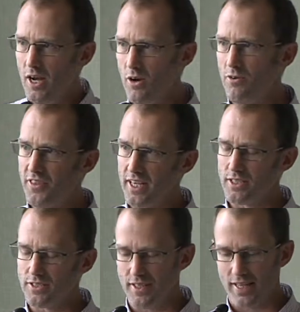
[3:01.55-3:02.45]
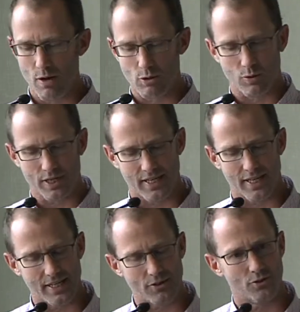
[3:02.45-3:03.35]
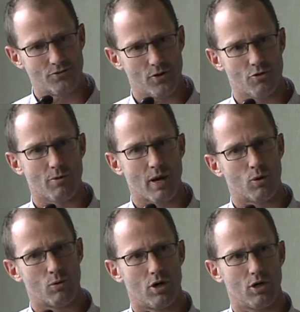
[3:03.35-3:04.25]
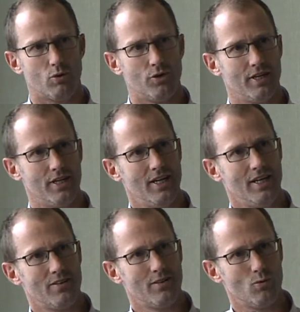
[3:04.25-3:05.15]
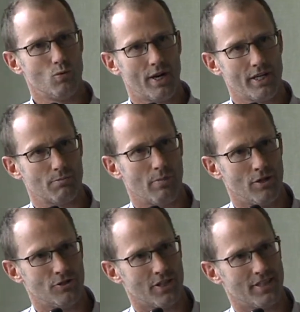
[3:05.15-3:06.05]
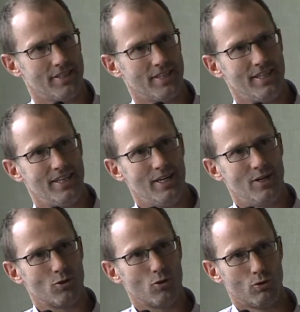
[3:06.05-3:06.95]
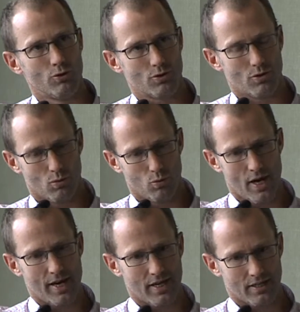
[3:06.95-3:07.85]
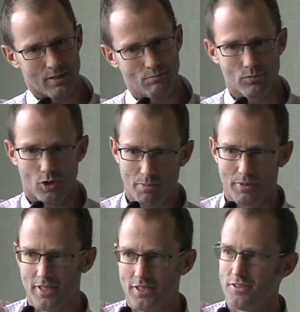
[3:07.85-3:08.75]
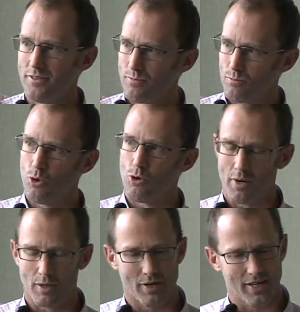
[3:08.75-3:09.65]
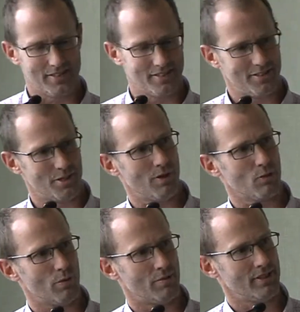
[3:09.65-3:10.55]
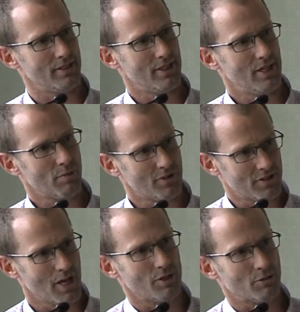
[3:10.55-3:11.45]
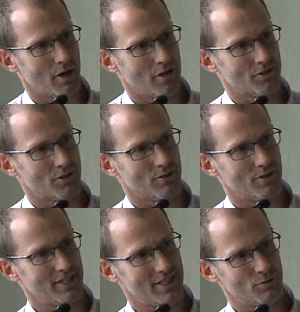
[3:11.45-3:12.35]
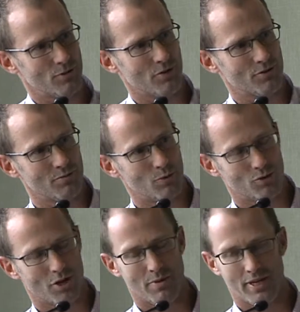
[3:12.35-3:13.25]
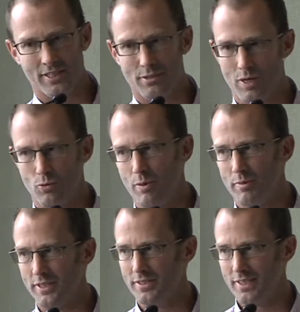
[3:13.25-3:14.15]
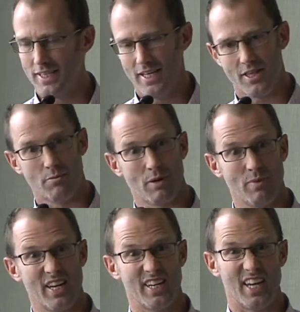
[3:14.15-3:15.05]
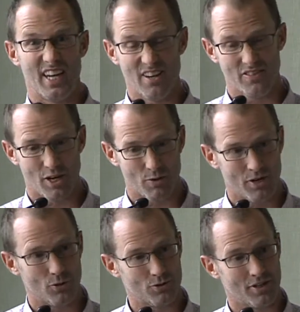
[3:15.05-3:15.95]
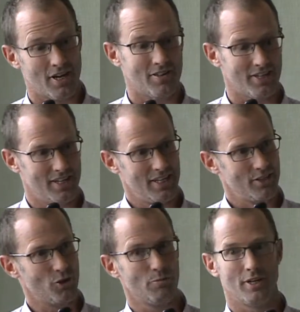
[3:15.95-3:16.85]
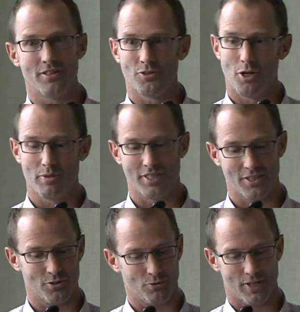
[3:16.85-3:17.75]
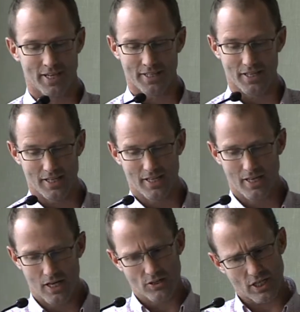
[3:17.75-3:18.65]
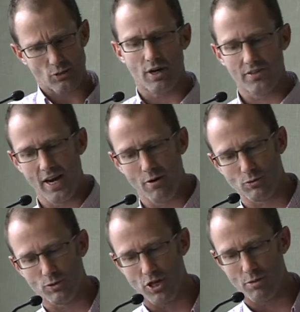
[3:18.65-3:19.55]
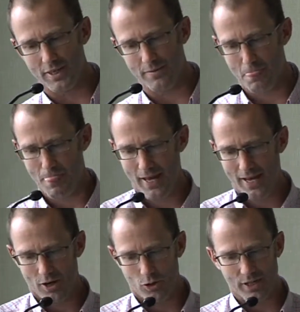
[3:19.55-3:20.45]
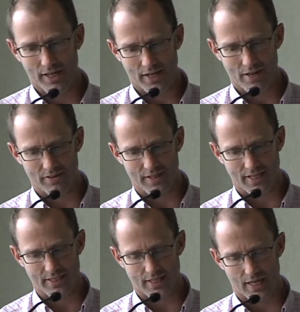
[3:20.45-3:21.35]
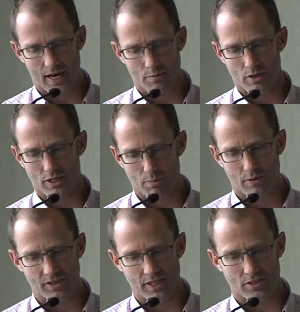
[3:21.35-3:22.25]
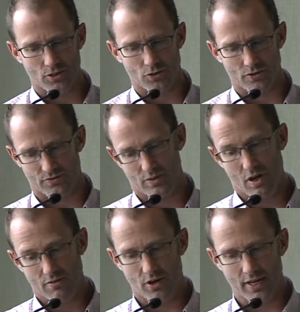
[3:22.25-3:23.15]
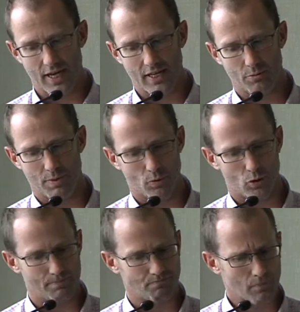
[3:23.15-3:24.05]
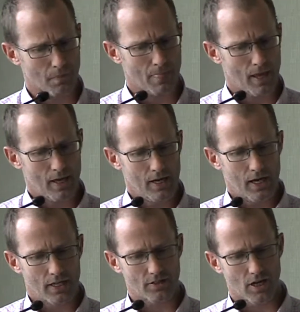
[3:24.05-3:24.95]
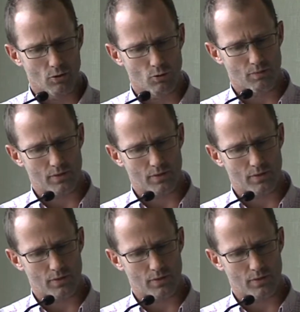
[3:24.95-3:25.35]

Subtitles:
of things there which we can get into further about. Well, why would one exposure cause one outcome, hypertension, more among men than among women, but the same exposure results in more diabetes among women than among men, even though we also know that diabetes and hypertension are related? So that's one of the areas which I'll be looking at over the next couple of years to sort of find out a little bit more. And so,